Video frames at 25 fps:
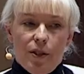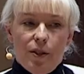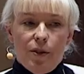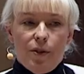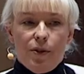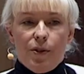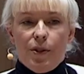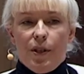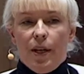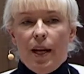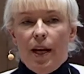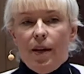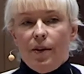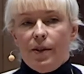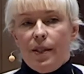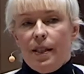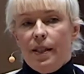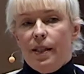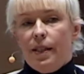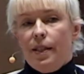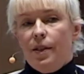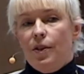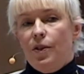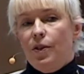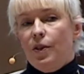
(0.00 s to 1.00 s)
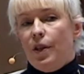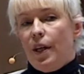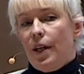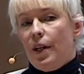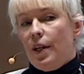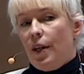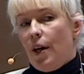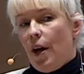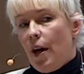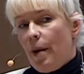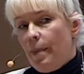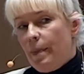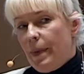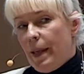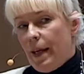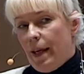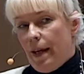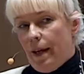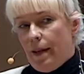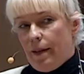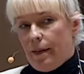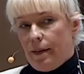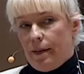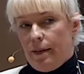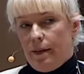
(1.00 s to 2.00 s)
Solution House is that you can come
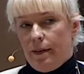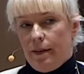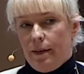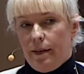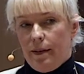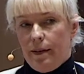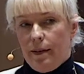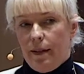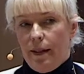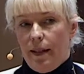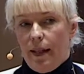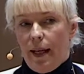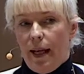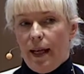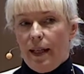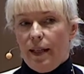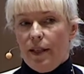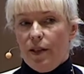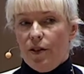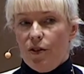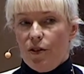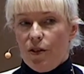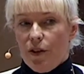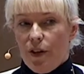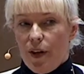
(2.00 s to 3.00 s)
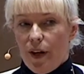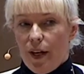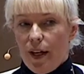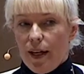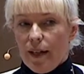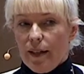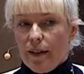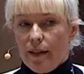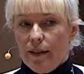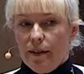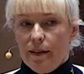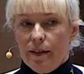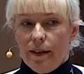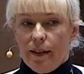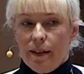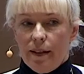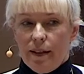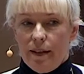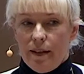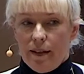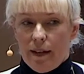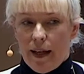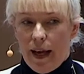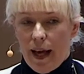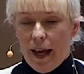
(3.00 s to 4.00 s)
there and enjoy it.
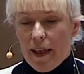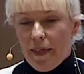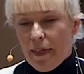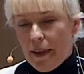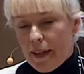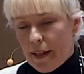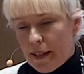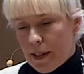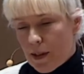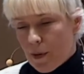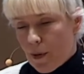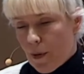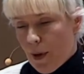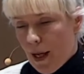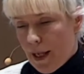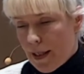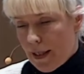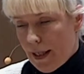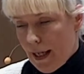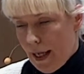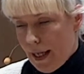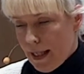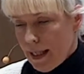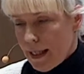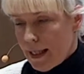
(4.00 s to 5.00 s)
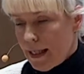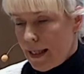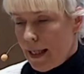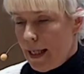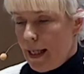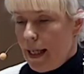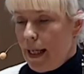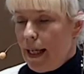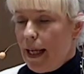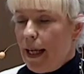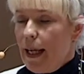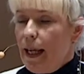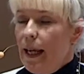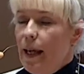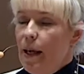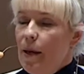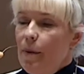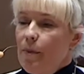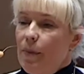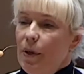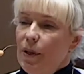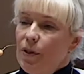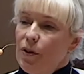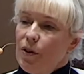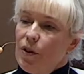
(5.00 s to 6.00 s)
I think it's quite nice.
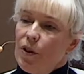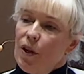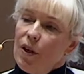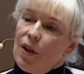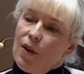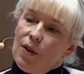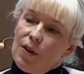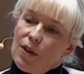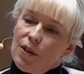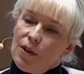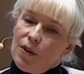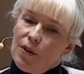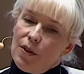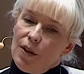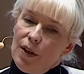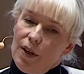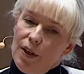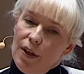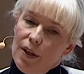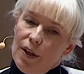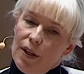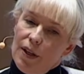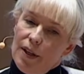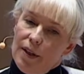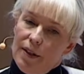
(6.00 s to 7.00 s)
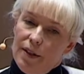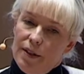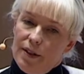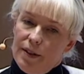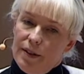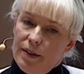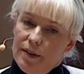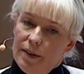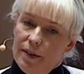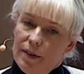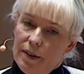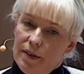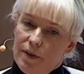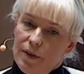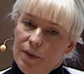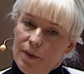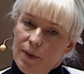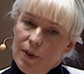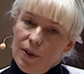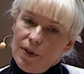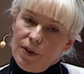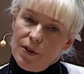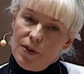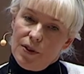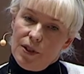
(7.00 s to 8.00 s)
But you can also learn a lot. If you
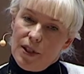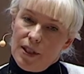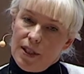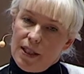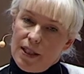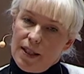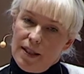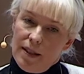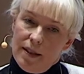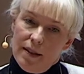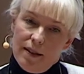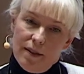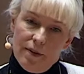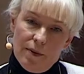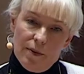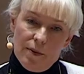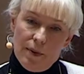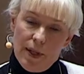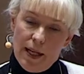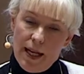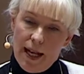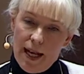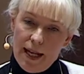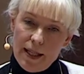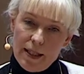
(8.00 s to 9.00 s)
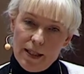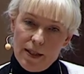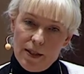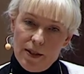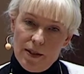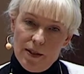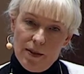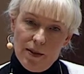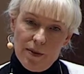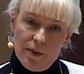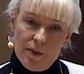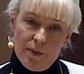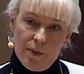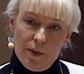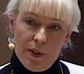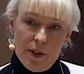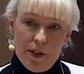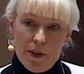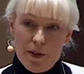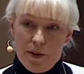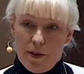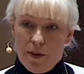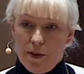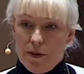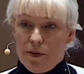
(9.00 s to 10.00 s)
want to just relax with
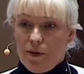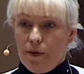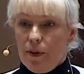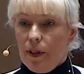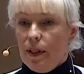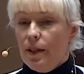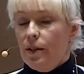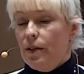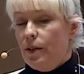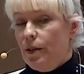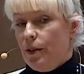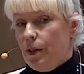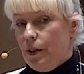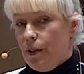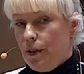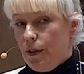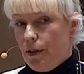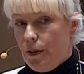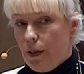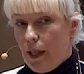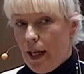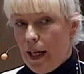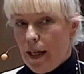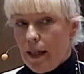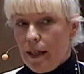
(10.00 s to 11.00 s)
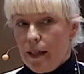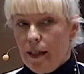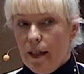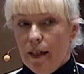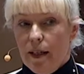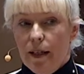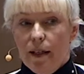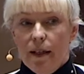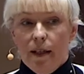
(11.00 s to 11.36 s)
your girlfriend, you can do that.